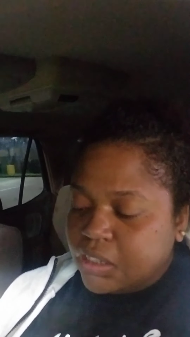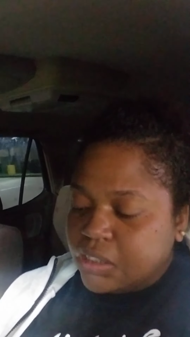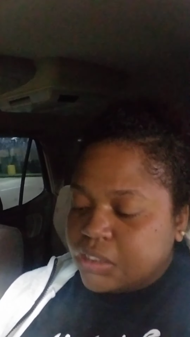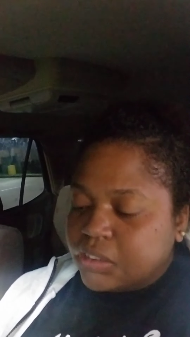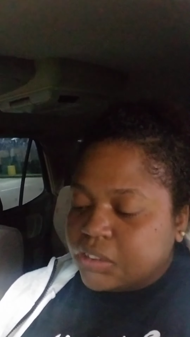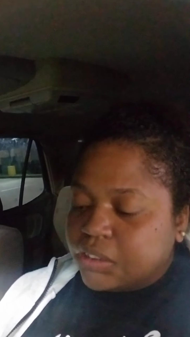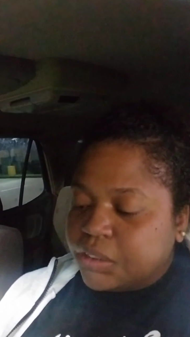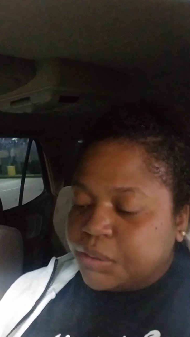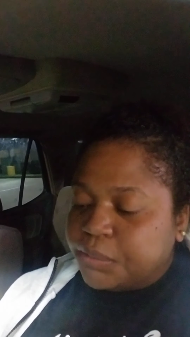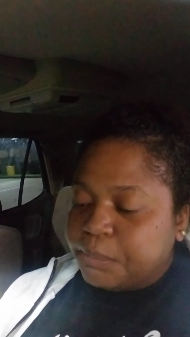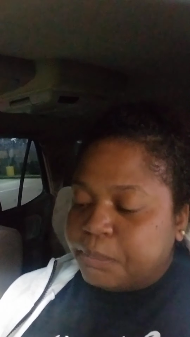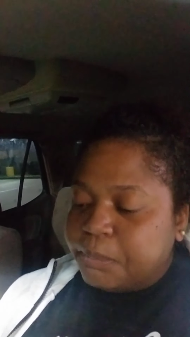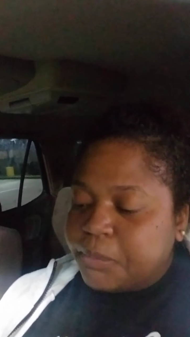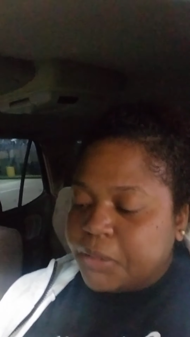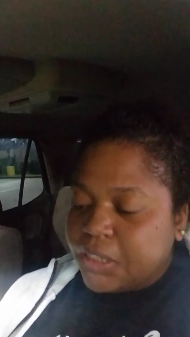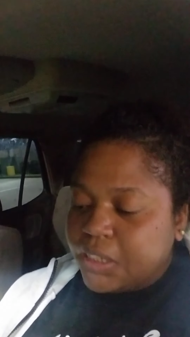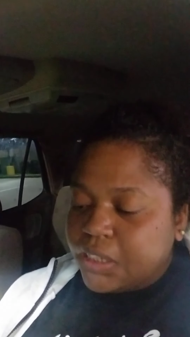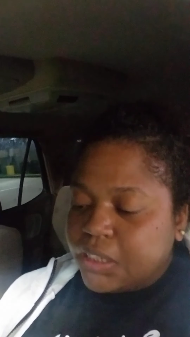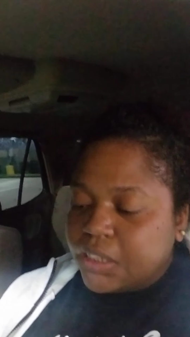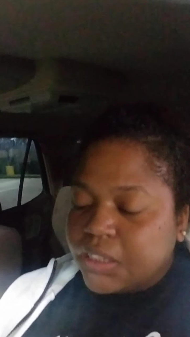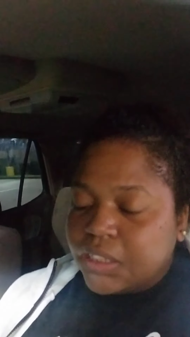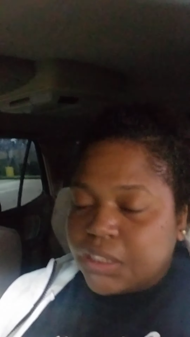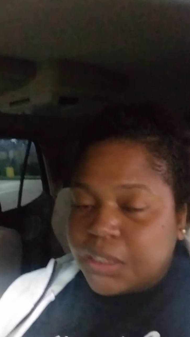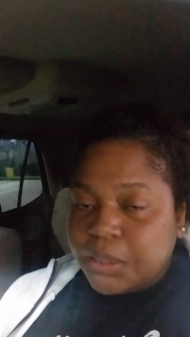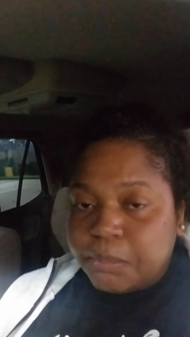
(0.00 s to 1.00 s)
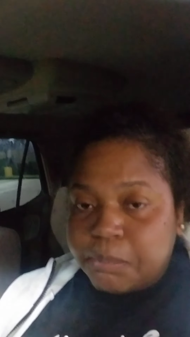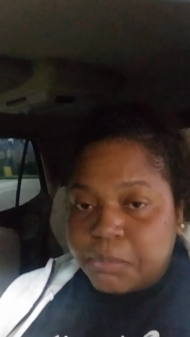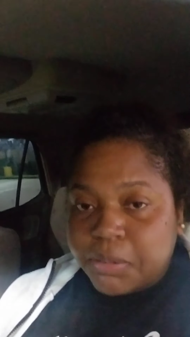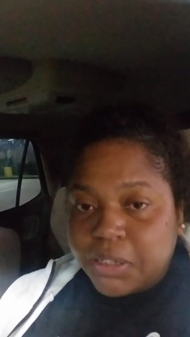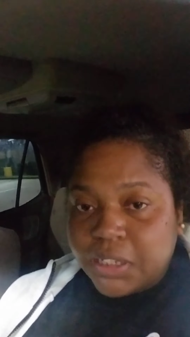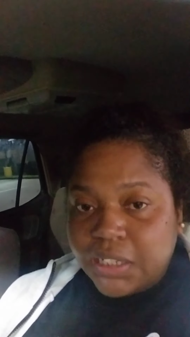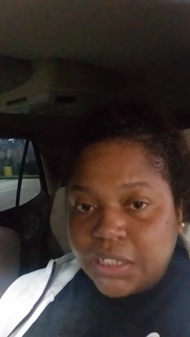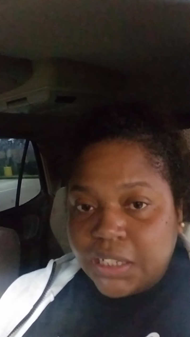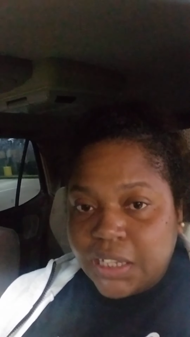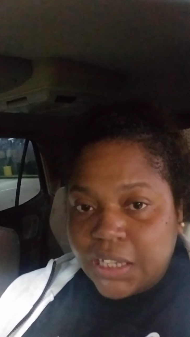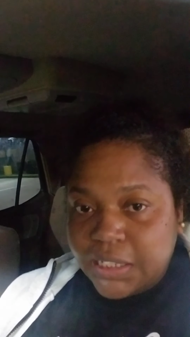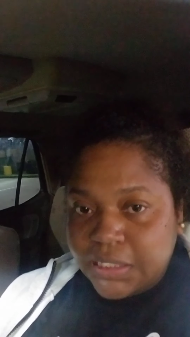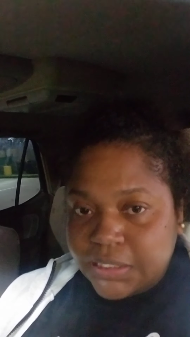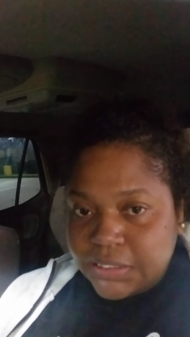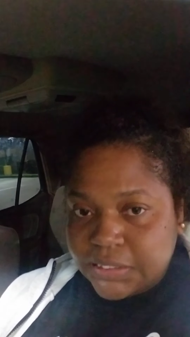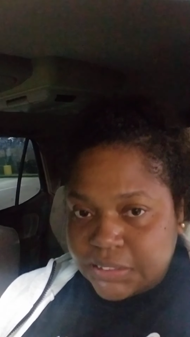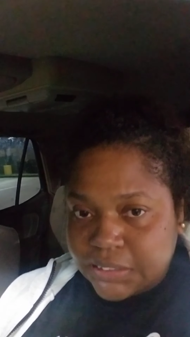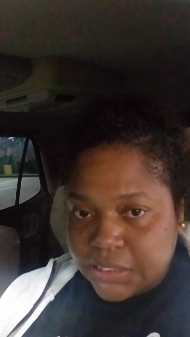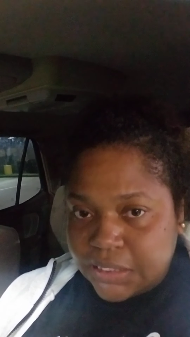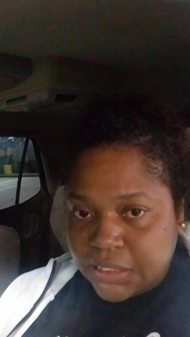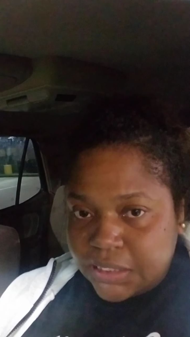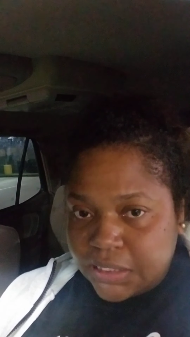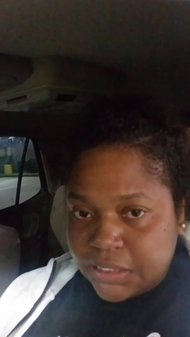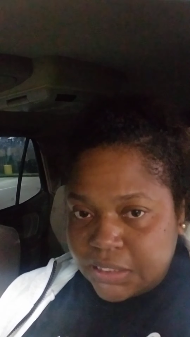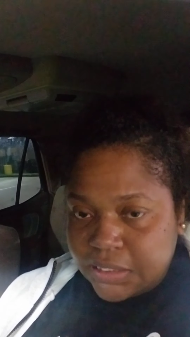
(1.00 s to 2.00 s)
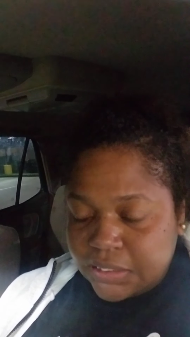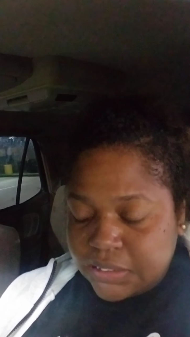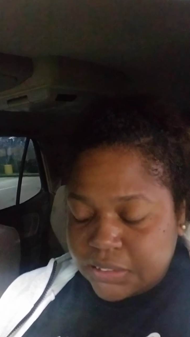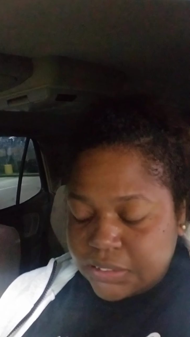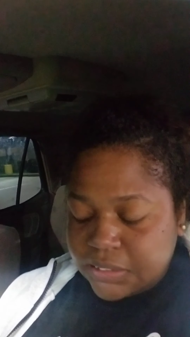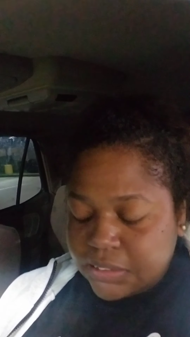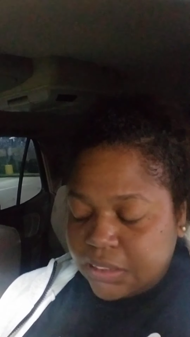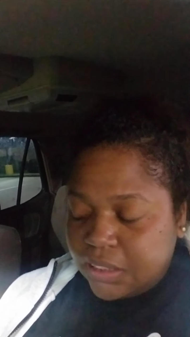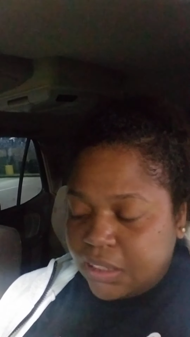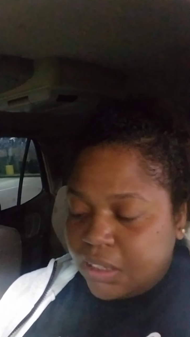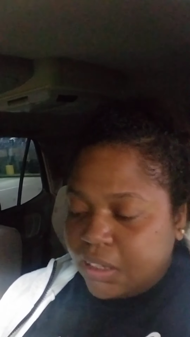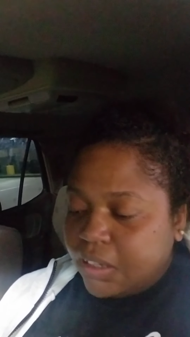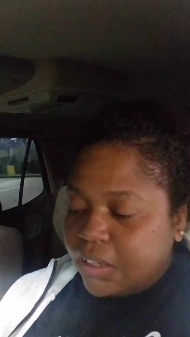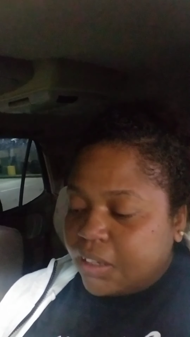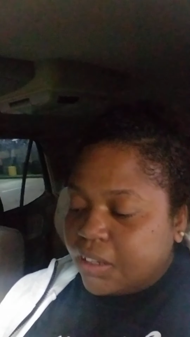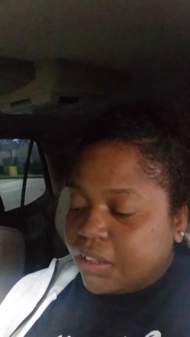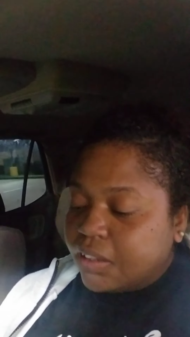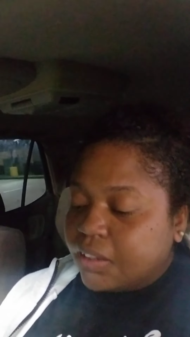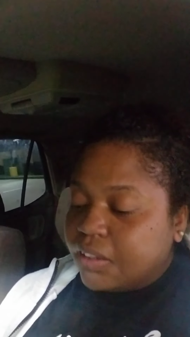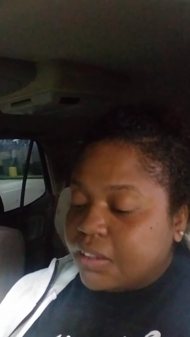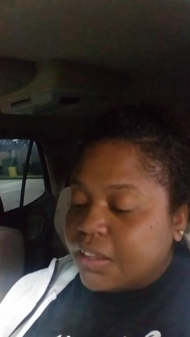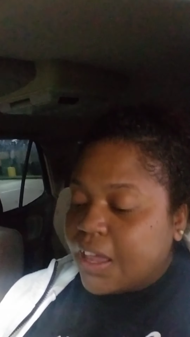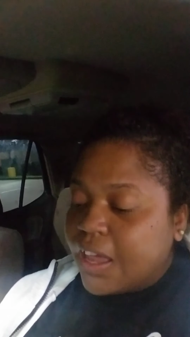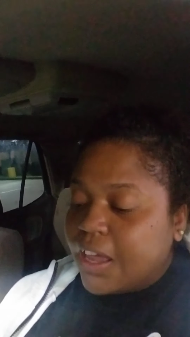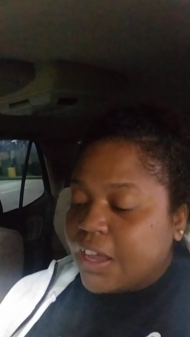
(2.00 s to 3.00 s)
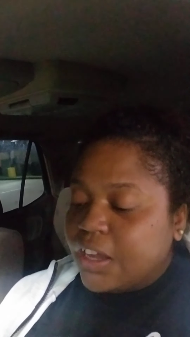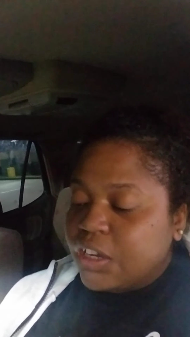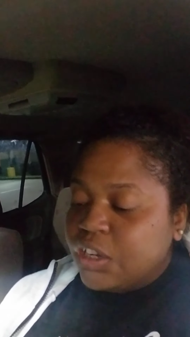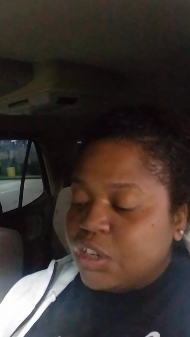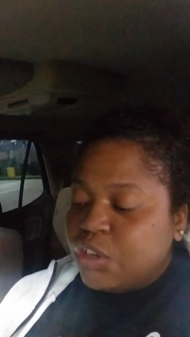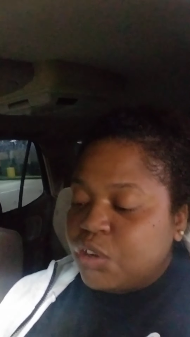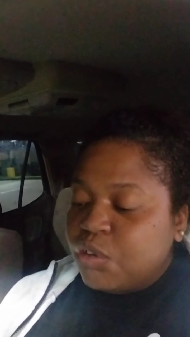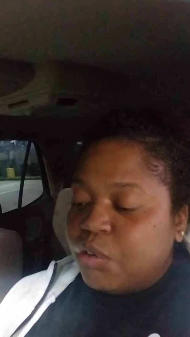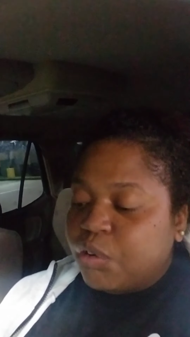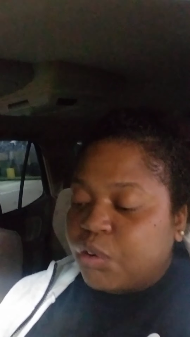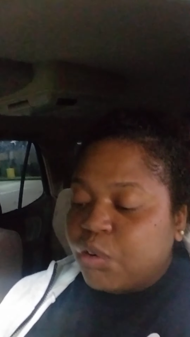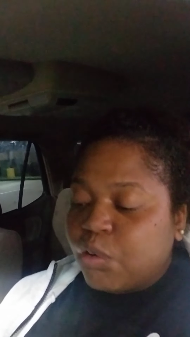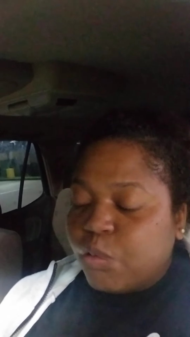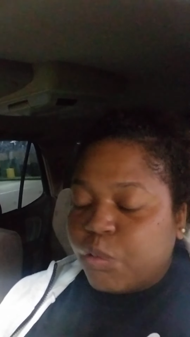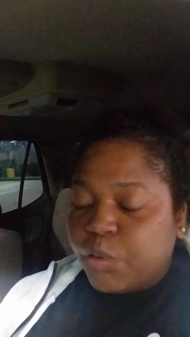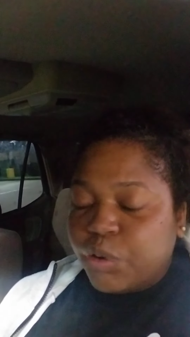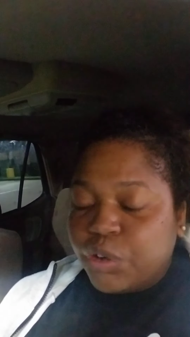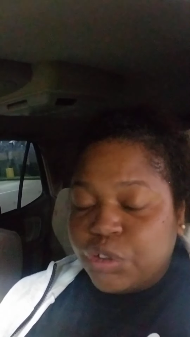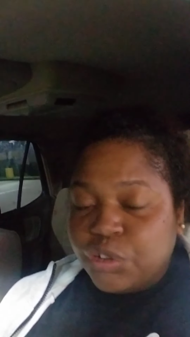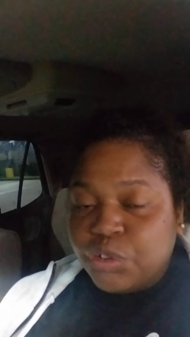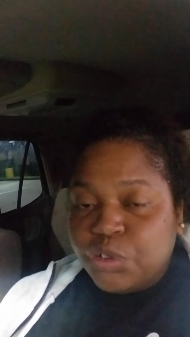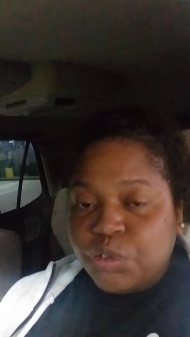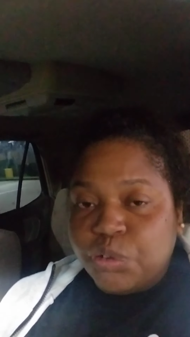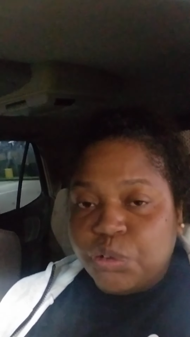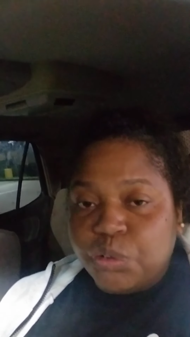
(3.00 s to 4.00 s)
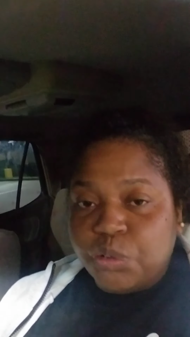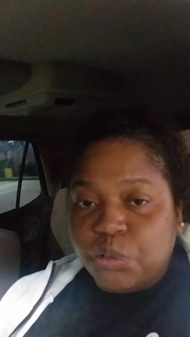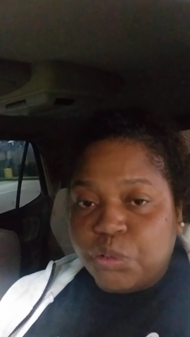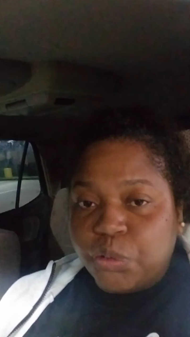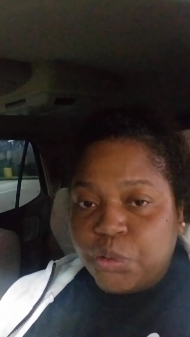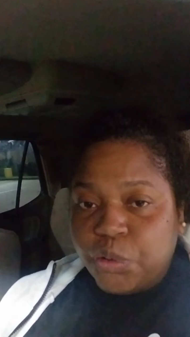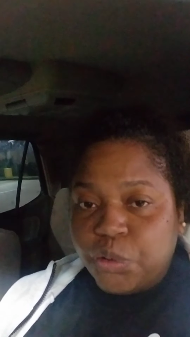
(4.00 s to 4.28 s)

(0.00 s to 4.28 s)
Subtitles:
to be complacent that you're going to